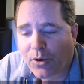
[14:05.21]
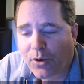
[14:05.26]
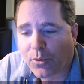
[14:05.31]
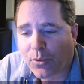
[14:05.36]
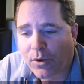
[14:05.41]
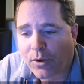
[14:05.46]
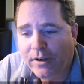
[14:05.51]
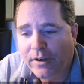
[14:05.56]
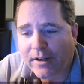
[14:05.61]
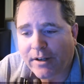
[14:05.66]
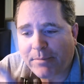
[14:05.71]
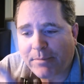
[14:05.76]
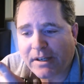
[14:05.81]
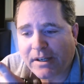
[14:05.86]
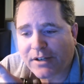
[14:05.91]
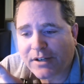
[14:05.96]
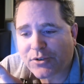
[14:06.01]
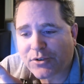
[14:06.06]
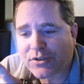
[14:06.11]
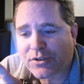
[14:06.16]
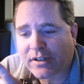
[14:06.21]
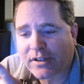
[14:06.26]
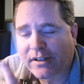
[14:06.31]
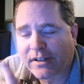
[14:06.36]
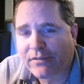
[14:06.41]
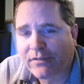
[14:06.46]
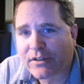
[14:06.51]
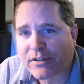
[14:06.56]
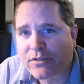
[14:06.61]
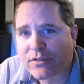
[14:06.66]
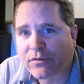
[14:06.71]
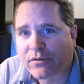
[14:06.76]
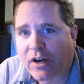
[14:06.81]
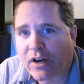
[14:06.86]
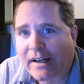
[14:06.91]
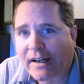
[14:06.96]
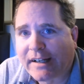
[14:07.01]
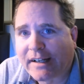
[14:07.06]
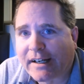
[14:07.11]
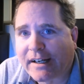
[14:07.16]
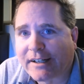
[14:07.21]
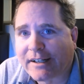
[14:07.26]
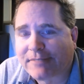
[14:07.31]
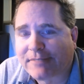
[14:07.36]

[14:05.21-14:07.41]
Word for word: Wouldn't it be interesting if it's Friday?